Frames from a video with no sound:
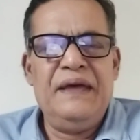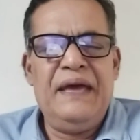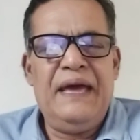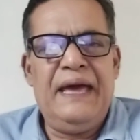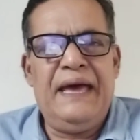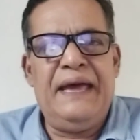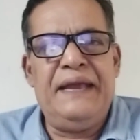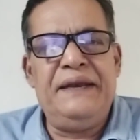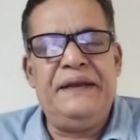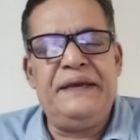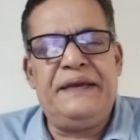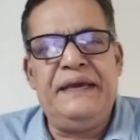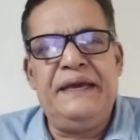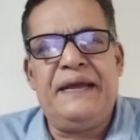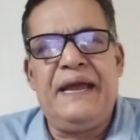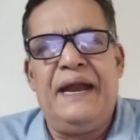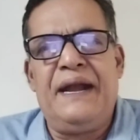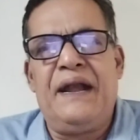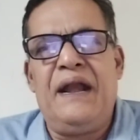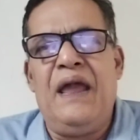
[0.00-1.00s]
And
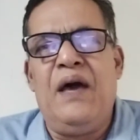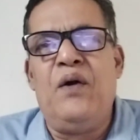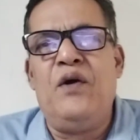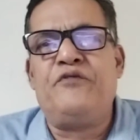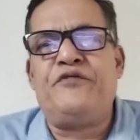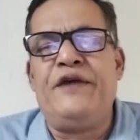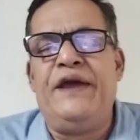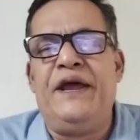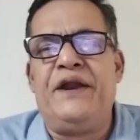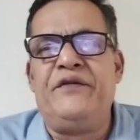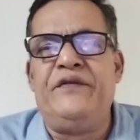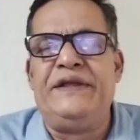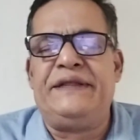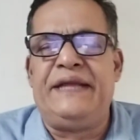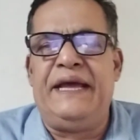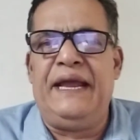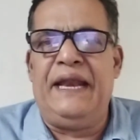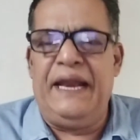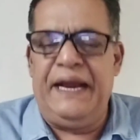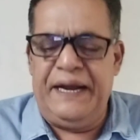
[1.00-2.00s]
he had love affair
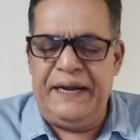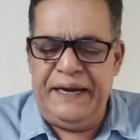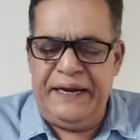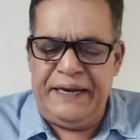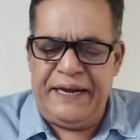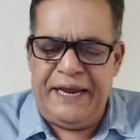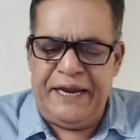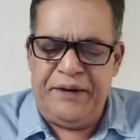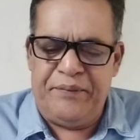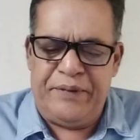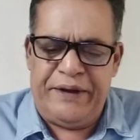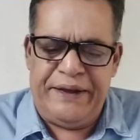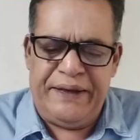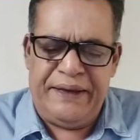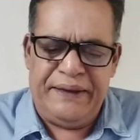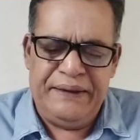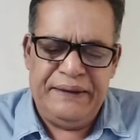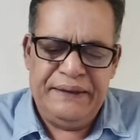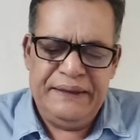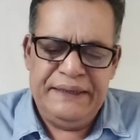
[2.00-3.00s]
with a lady named
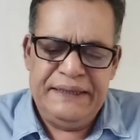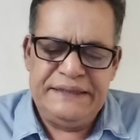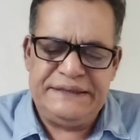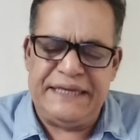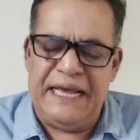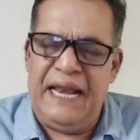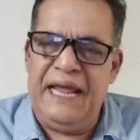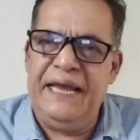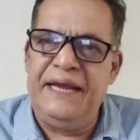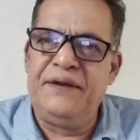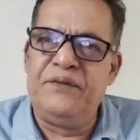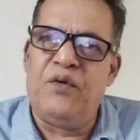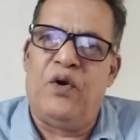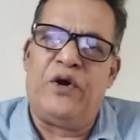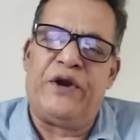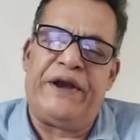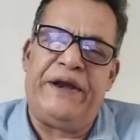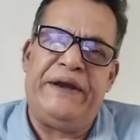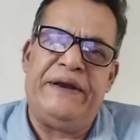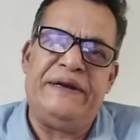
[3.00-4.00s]
Celine
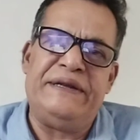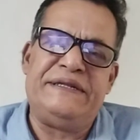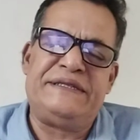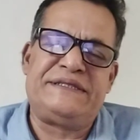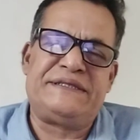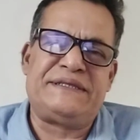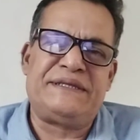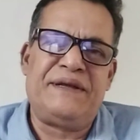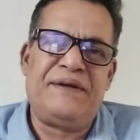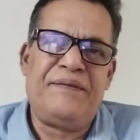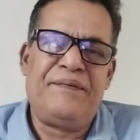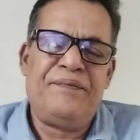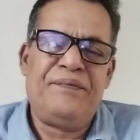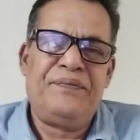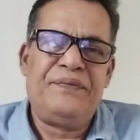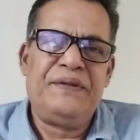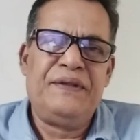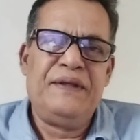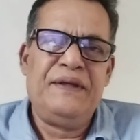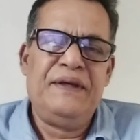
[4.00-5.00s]
Warrens.
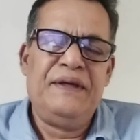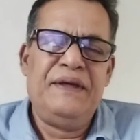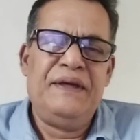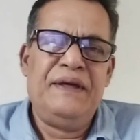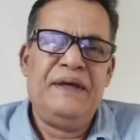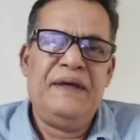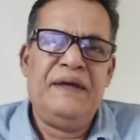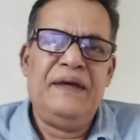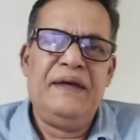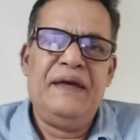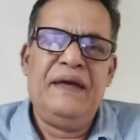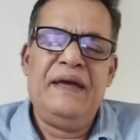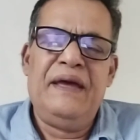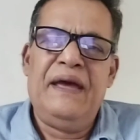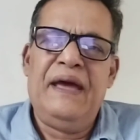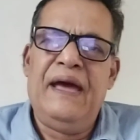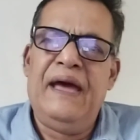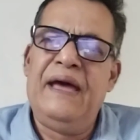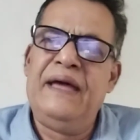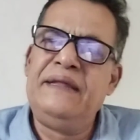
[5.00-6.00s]

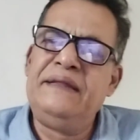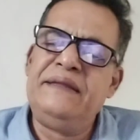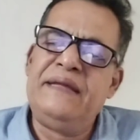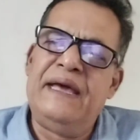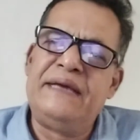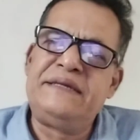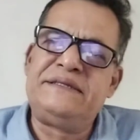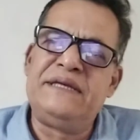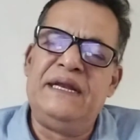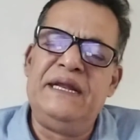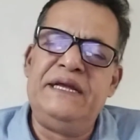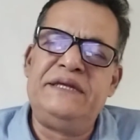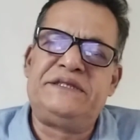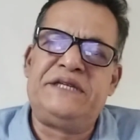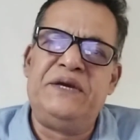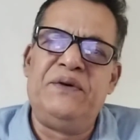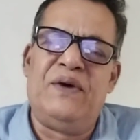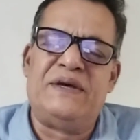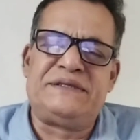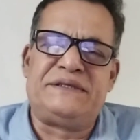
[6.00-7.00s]
And actually
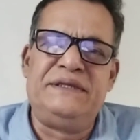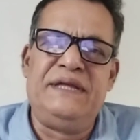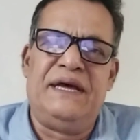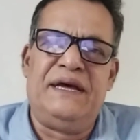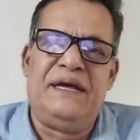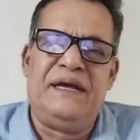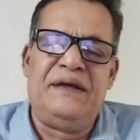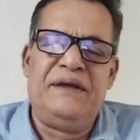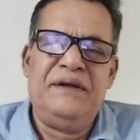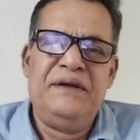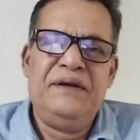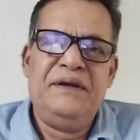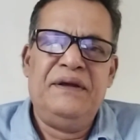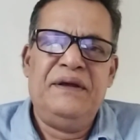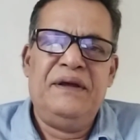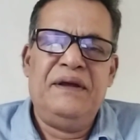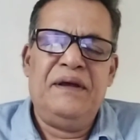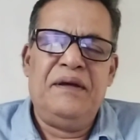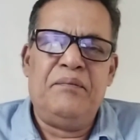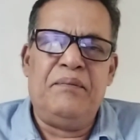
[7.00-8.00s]
she was the
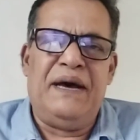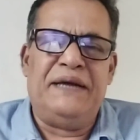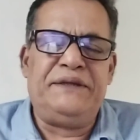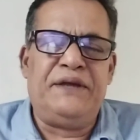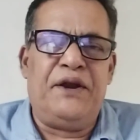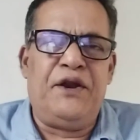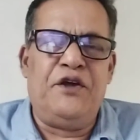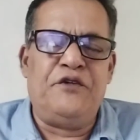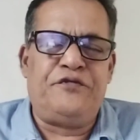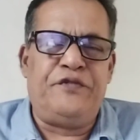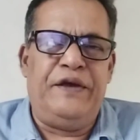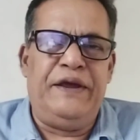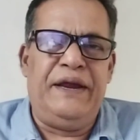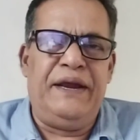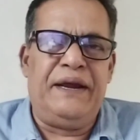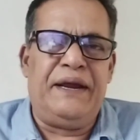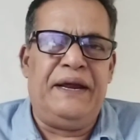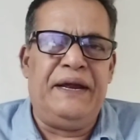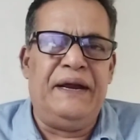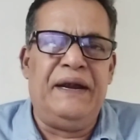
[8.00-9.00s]
mother of
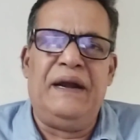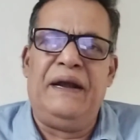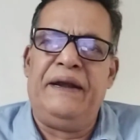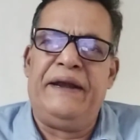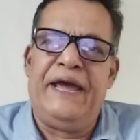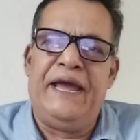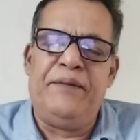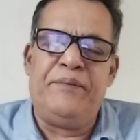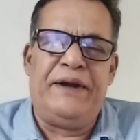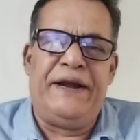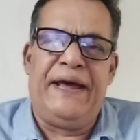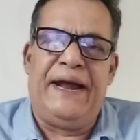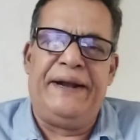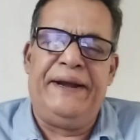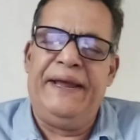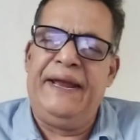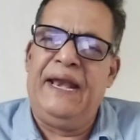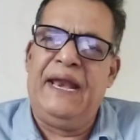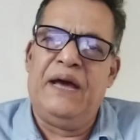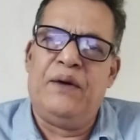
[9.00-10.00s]
a girl named
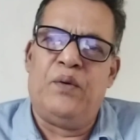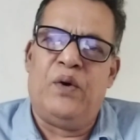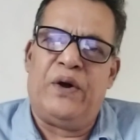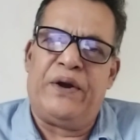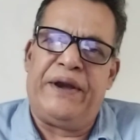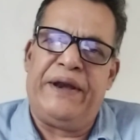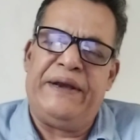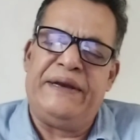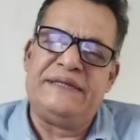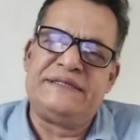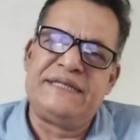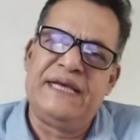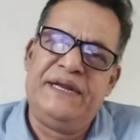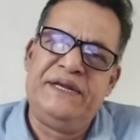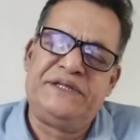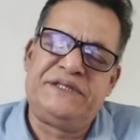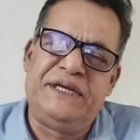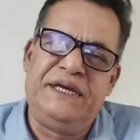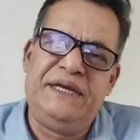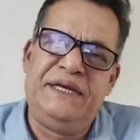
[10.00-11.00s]
Adela Warrens,
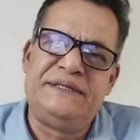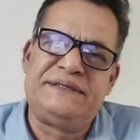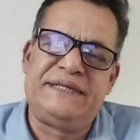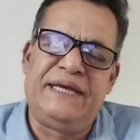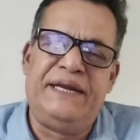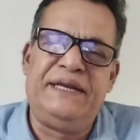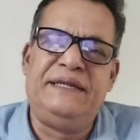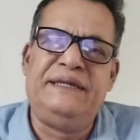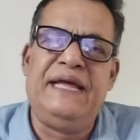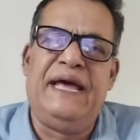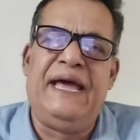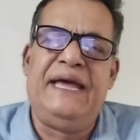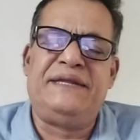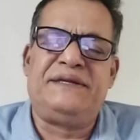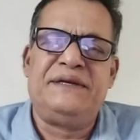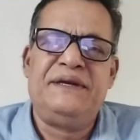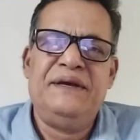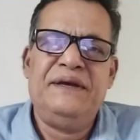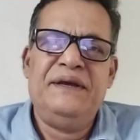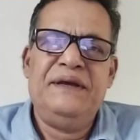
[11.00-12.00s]
and she said that